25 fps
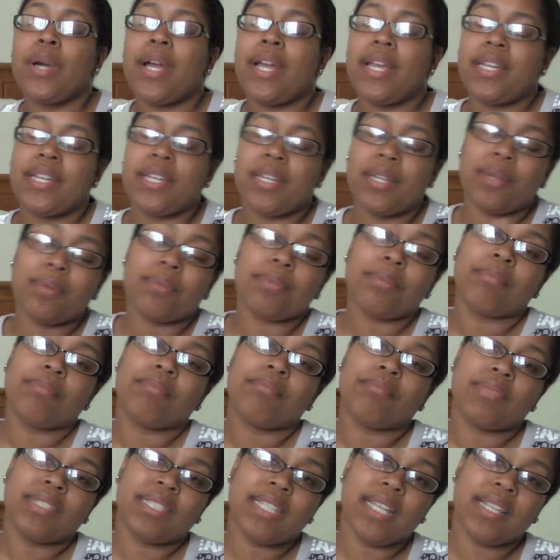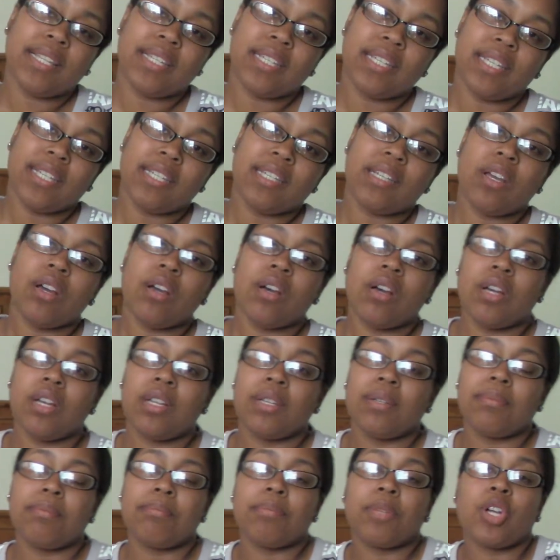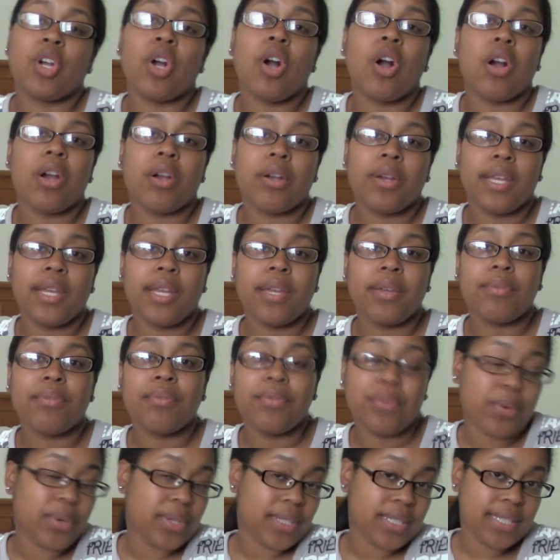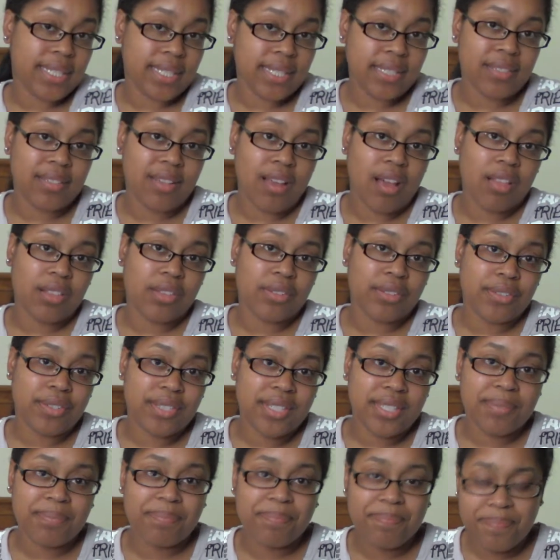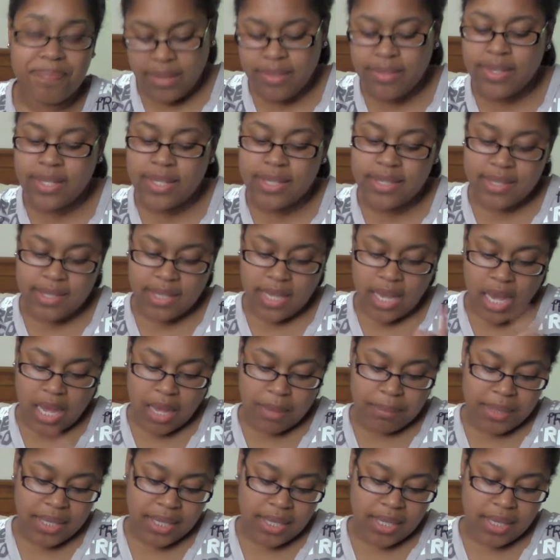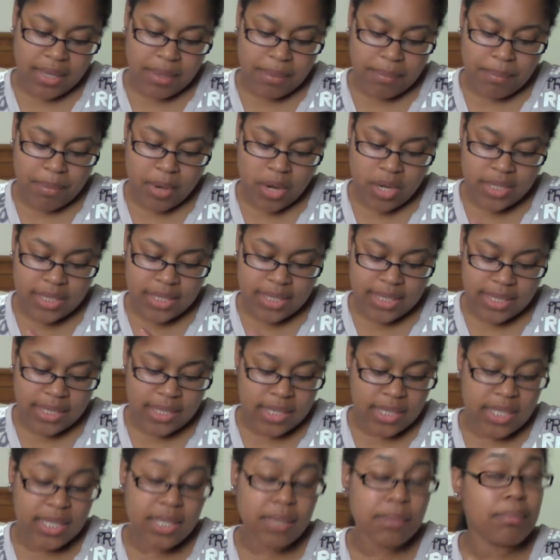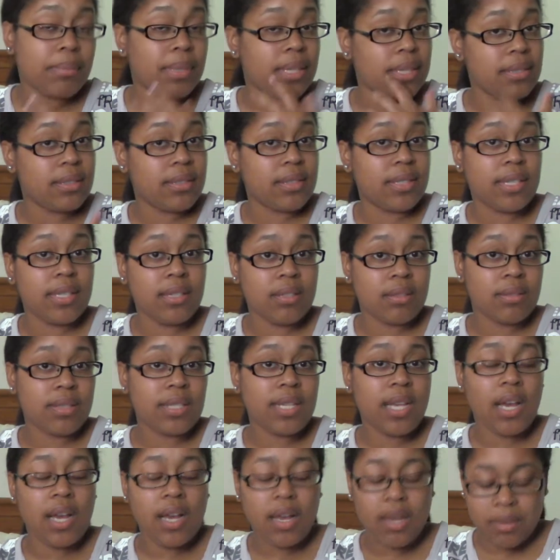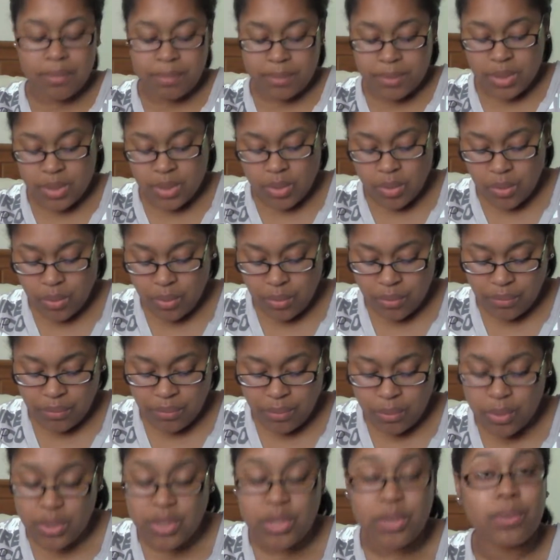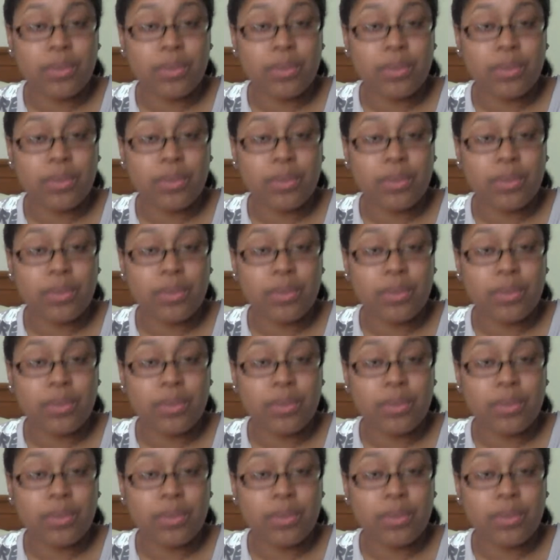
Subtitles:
I ended up selling it on Macari for $6. This Cobby Martini button-down top sold for